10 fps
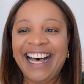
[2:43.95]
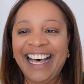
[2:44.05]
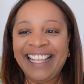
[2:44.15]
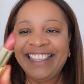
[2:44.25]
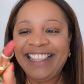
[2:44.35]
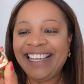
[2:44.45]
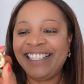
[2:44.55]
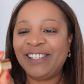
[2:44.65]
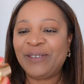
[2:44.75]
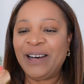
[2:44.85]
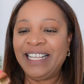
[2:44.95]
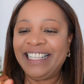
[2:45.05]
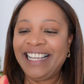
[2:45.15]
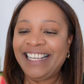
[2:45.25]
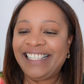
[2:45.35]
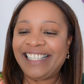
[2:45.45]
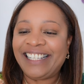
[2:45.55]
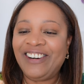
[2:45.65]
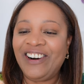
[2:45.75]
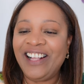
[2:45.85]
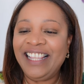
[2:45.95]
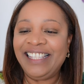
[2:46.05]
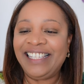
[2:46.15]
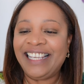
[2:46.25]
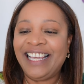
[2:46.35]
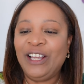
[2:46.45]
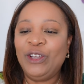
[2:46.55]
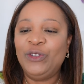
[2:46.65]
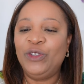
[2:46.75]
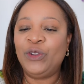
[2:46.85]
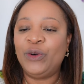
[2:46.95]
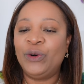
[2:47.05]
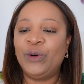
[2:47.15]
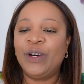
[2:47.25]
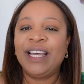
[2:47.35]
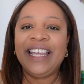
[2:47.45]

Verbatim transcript: and this one is called Nude